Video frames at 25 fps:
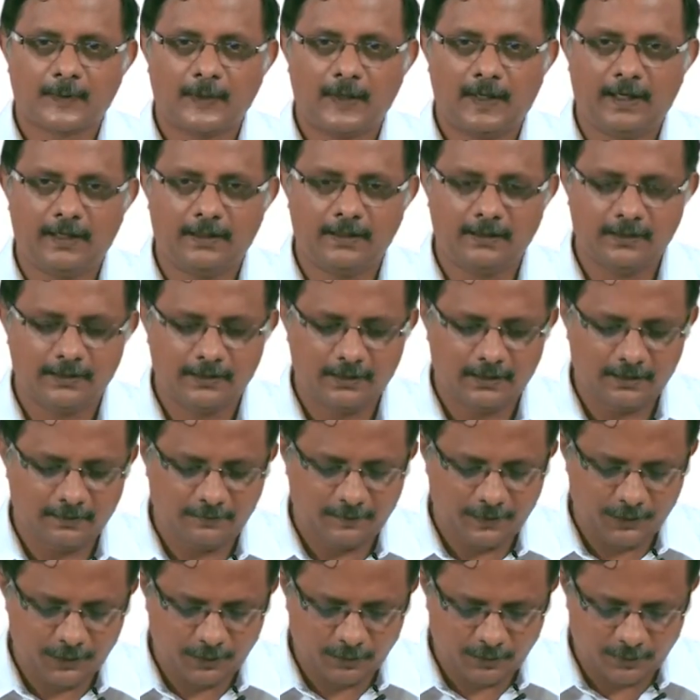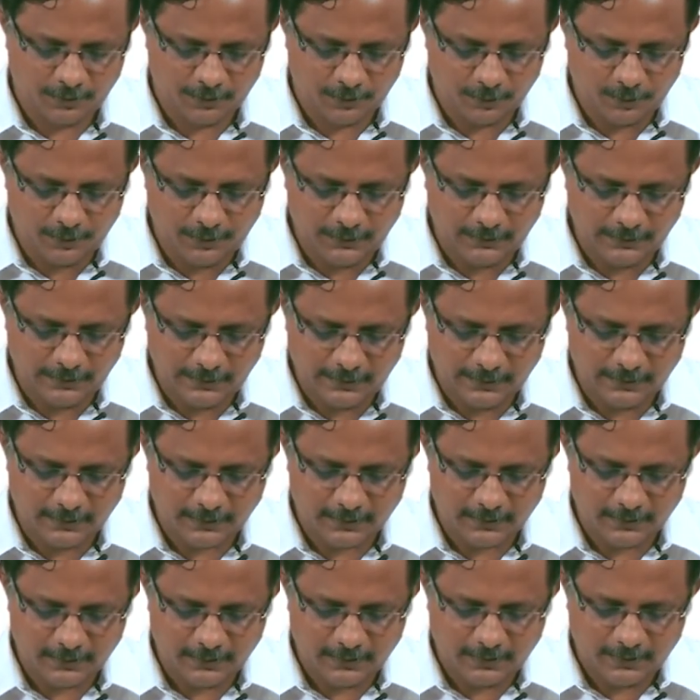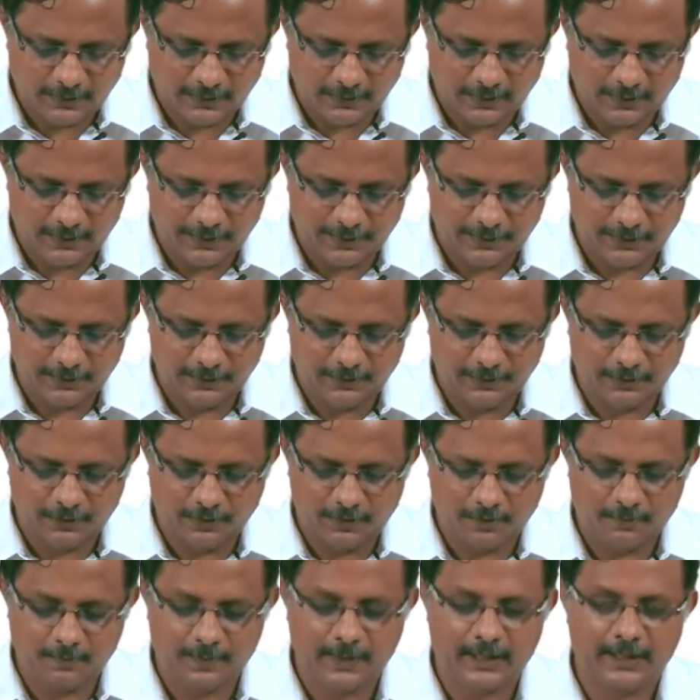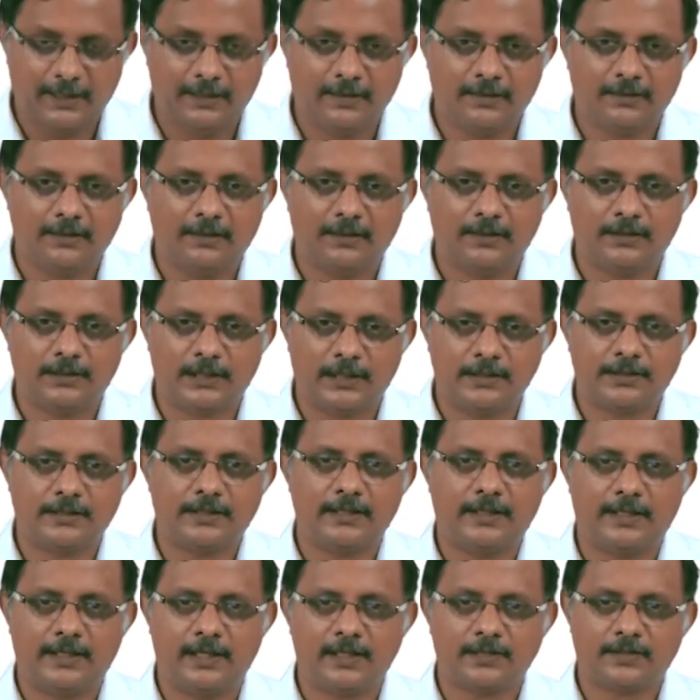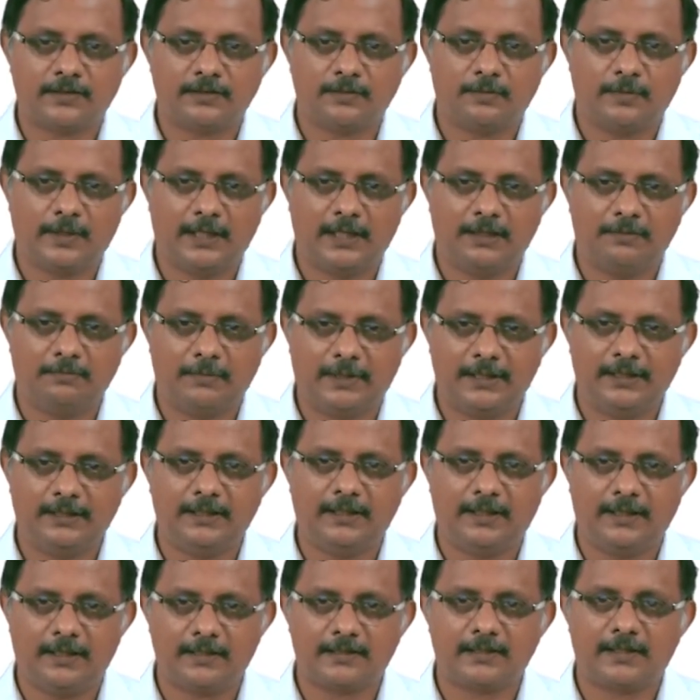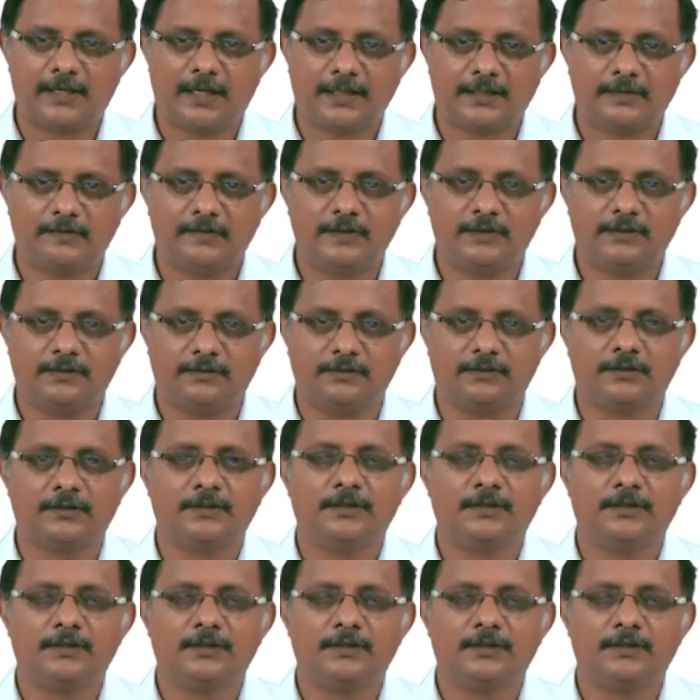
and when you are doing this right in your brain and sensory areas of the brain, many areas are activated.